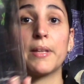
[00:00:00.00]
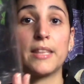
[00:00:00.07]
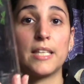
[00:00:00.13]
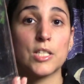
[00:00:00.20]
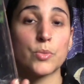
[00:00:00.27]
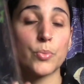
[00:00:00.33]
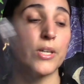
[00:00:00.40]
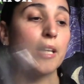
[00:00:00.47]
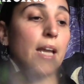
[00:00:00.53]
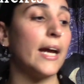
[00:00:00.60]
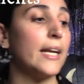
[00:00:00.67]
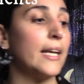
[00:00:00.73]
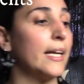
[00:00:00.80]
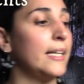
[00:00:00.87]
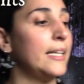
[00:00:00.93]
These were
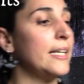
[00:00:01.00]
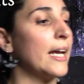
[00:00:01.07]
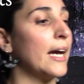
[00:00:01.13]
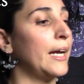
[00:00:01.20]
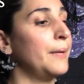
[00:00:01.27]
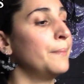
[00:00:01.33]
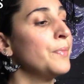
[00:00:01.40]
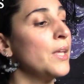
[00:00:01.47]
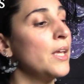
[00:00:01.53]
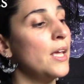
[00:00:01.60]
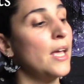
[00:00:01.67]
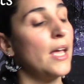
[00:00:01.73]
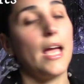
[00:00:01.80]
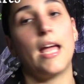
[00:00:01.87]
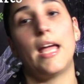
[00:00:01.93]
$9.99,
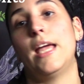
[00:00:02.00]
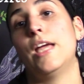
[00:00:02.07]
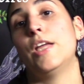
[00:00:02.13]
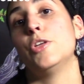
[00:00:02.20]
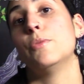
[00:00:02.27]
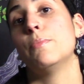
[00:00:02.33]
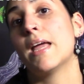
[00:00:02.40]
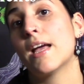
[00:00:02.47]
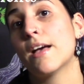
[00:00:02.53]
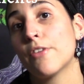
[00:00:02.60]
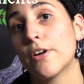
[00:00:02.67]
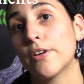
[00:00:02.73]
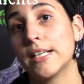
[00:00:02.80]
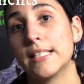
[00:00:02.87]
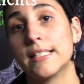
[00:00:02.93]
and you may have
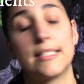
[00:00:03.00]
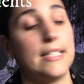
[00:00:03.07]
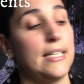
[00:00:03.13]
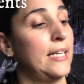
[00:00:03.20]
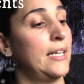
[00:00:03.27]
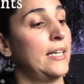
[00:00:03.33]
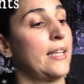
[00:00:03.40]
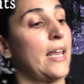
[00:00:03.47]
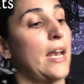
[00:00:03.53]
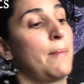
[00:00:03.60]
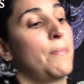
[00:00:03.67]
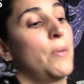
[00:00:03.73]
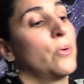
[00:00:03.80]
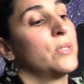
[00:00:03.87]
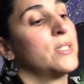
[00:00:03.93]
already seen that I
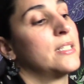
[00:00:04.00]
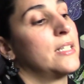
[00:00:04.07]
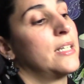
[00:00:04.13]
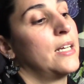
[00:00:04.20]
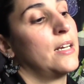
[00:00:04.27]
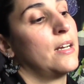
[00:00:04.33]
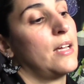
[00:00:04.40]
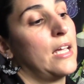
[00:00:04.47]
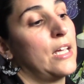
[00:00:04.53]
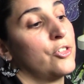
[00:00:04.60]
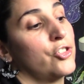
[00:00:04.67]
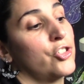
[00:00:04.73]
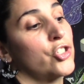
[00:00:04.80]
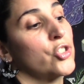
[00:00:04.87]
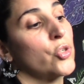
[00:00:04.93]
posted a
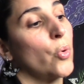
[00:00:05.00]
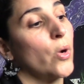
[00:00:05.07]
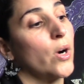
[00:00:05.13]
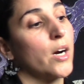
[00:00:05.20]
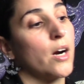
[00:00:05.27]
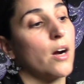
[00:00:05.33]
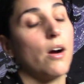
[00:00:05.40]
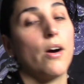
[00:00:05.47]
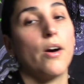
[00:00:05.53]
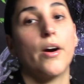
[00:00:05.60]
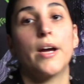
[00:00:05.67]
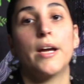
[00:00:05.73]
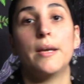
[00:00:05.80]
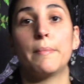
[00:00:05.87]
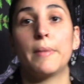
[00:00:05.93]
short
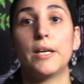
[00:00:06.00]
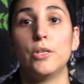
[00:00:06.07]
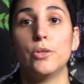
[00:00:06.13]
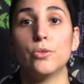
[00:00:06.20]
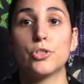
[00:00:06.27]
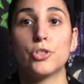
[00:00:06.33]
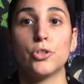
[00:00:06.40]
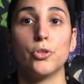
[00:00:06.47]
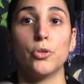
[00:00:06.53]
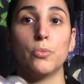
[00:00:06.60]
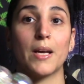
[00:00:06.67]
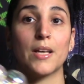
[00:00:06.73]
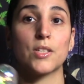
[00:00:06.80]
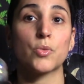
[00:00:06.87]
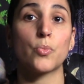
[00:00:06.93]
on my YouTube
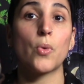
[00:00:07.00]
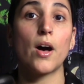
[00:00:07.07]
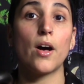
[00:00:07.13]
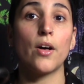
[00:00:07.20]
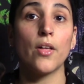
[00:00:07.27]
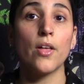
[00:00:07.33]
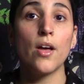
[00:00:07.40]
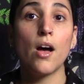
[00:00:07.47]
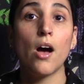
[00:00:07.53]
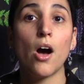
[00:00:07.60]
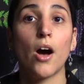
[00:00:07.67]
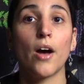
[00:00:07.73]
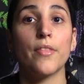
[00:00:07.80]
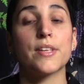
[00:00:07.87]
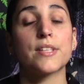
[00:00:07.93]
as well
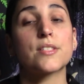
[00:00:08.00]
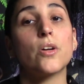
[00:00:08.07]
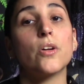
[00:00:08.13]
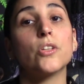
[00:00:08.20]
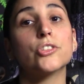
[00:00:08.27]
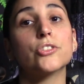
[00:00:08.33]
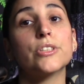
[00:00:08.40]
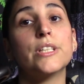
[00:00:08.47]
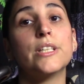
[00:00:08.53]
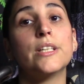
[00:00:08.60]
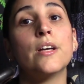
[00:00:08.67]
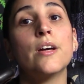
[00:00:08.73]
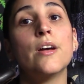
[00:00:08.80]
on this cauldron.